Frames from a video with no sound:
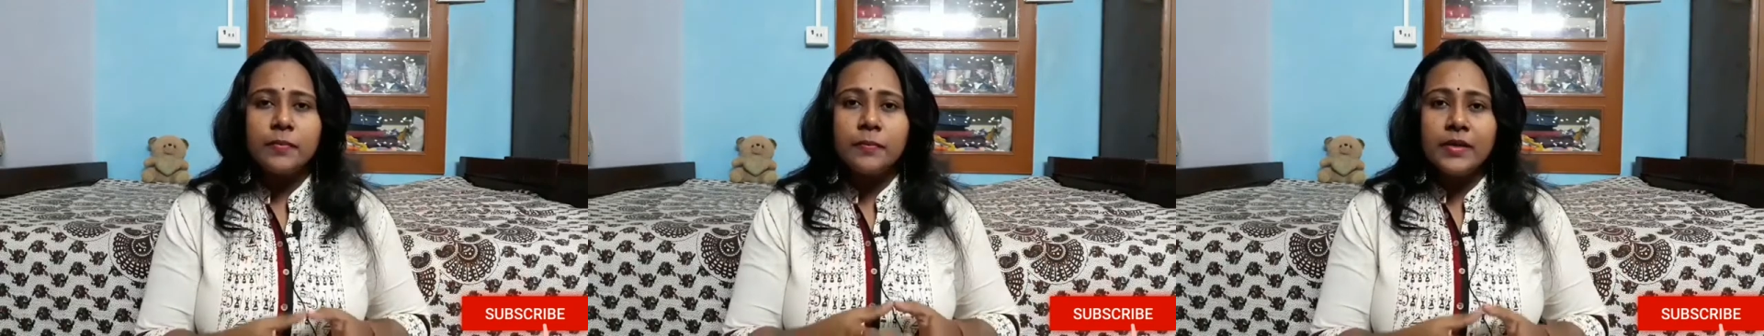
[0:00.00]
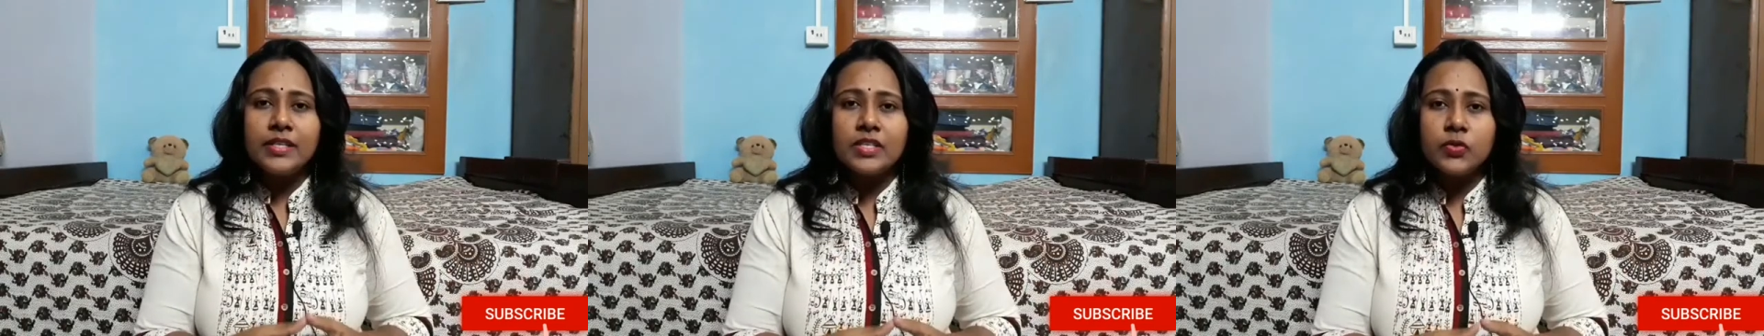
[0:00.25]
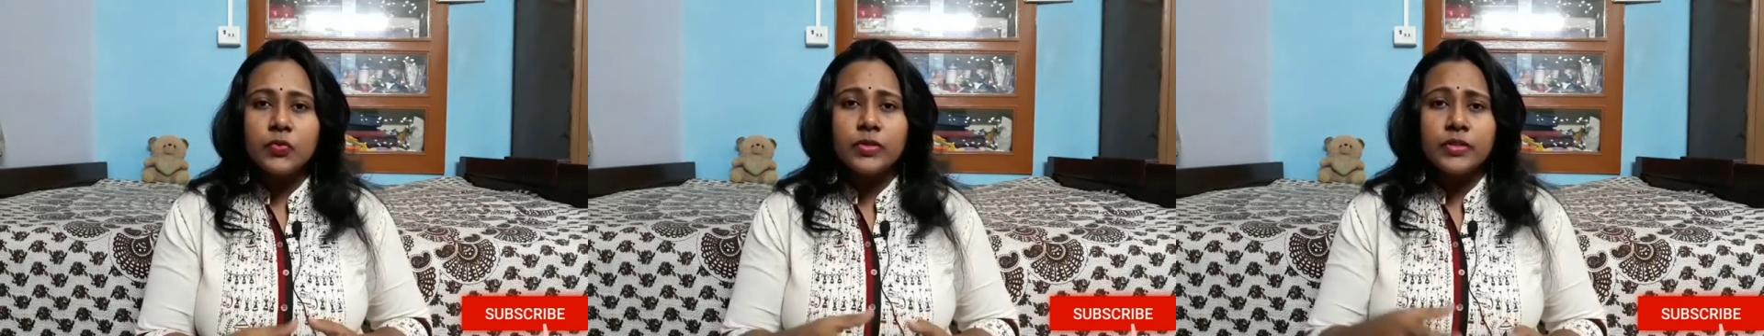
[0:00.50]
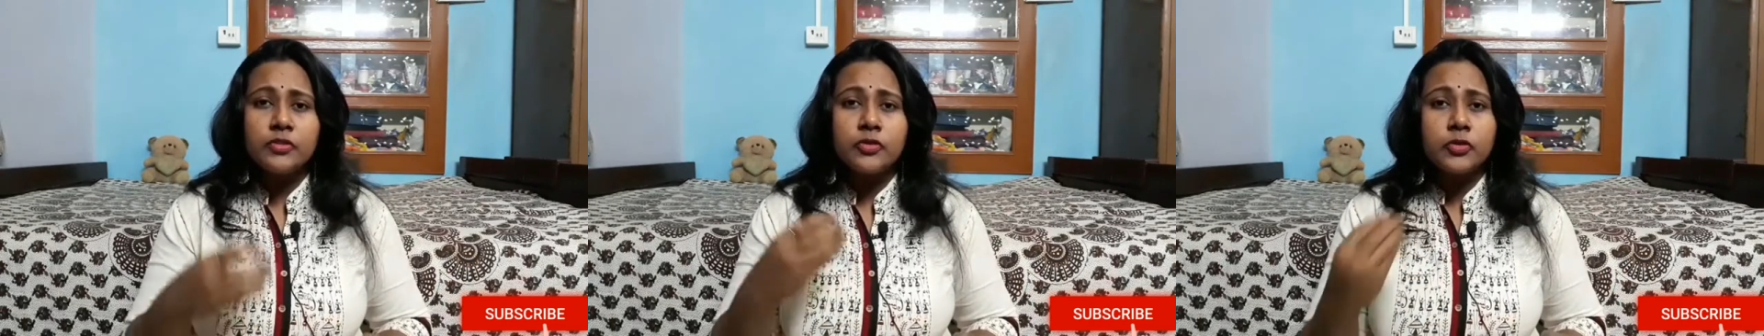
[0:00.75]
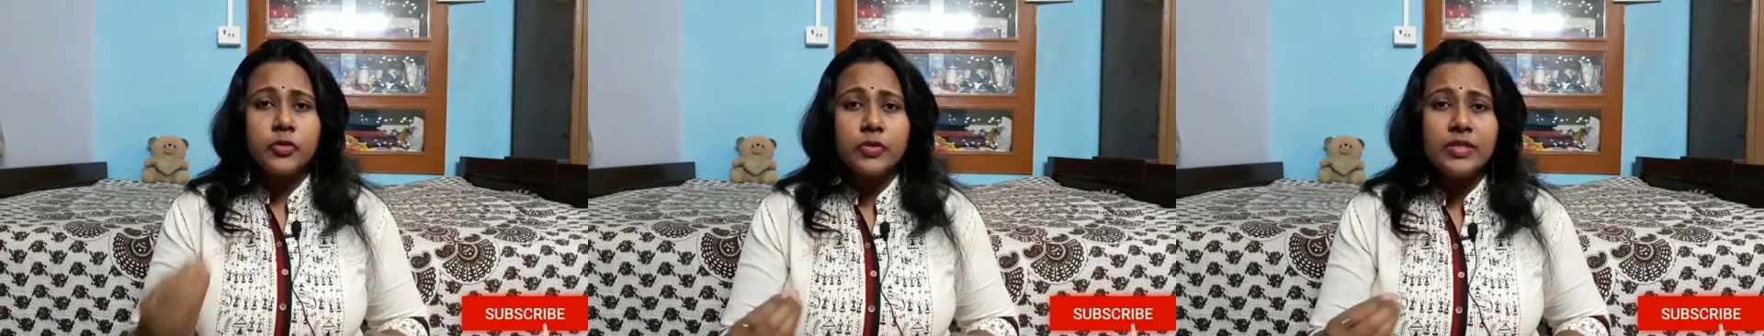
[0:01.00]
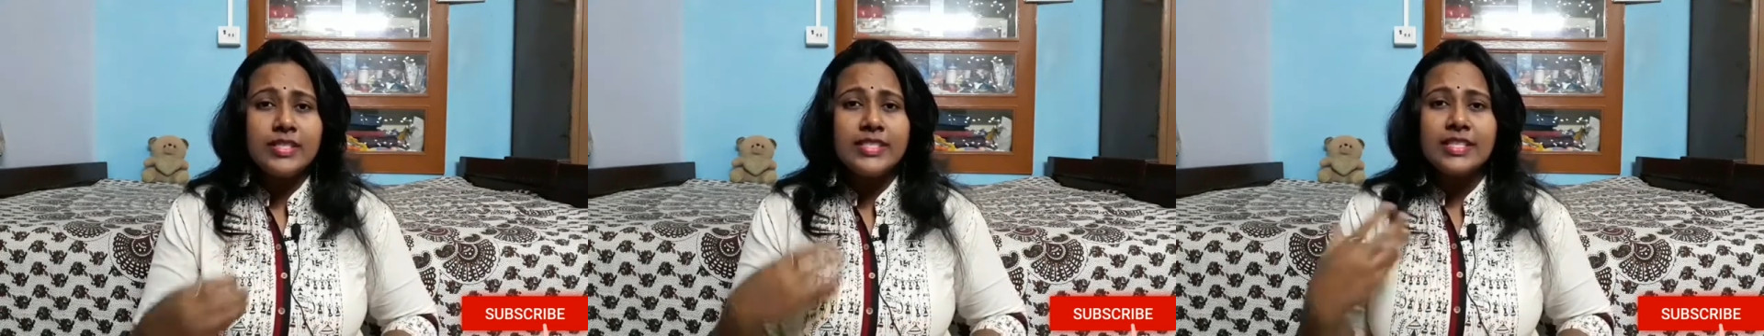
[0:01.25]
but with his
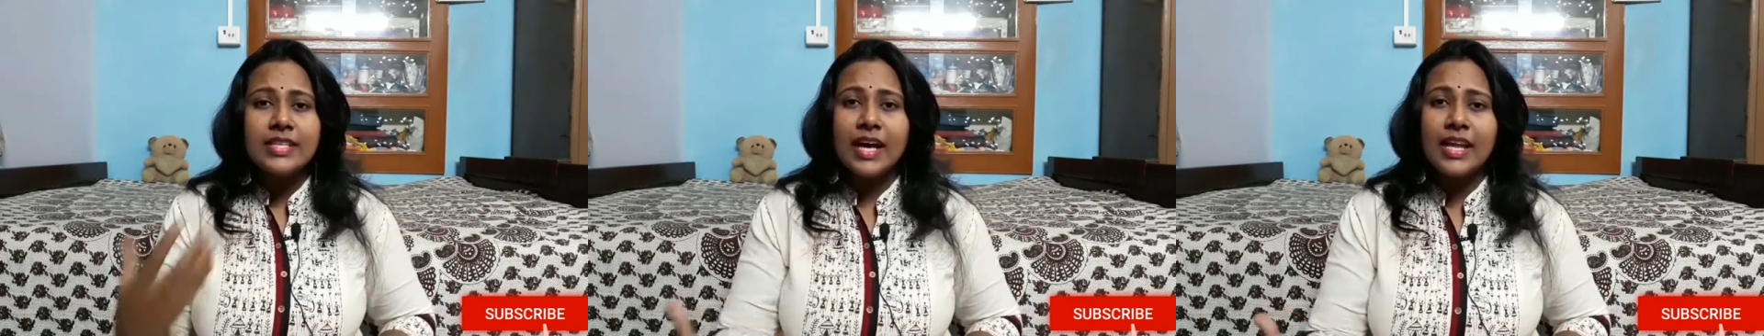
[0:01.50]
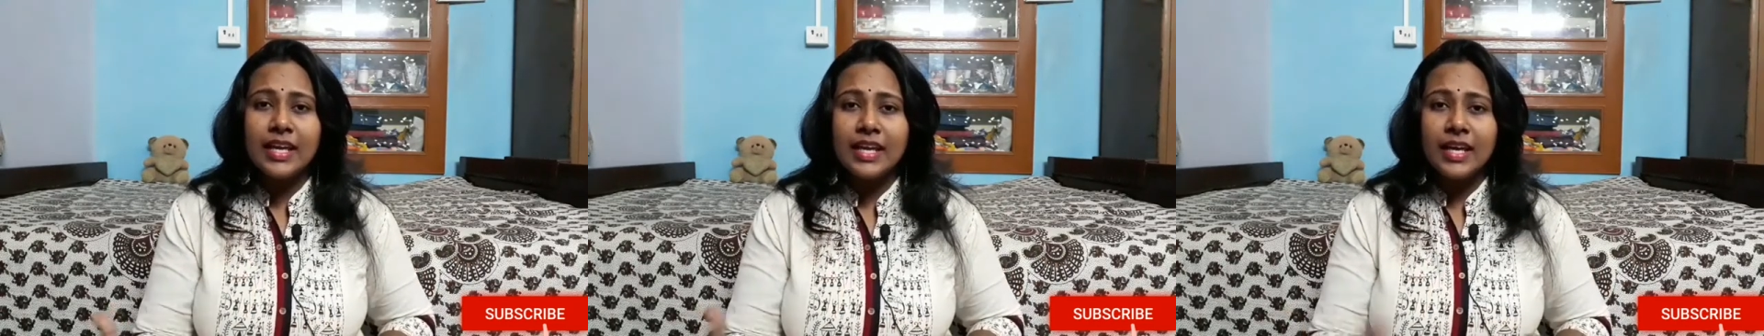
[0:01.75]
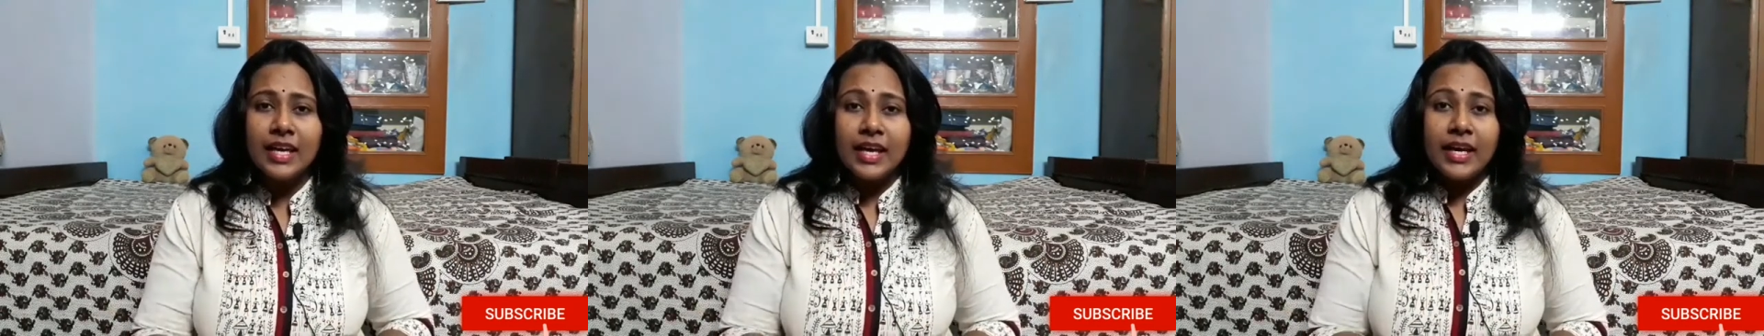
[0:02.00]
shrewdness and cunning,